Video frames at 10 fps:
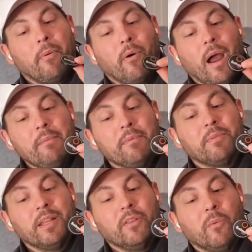
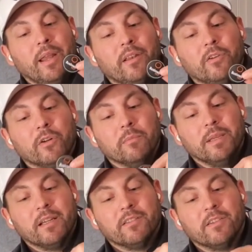probably the way to do it,
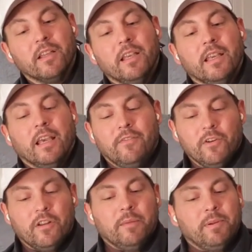because if
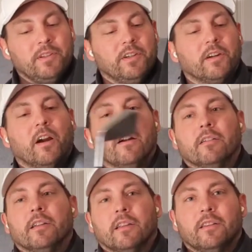you clip it to your
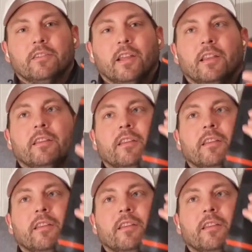cart, like let's say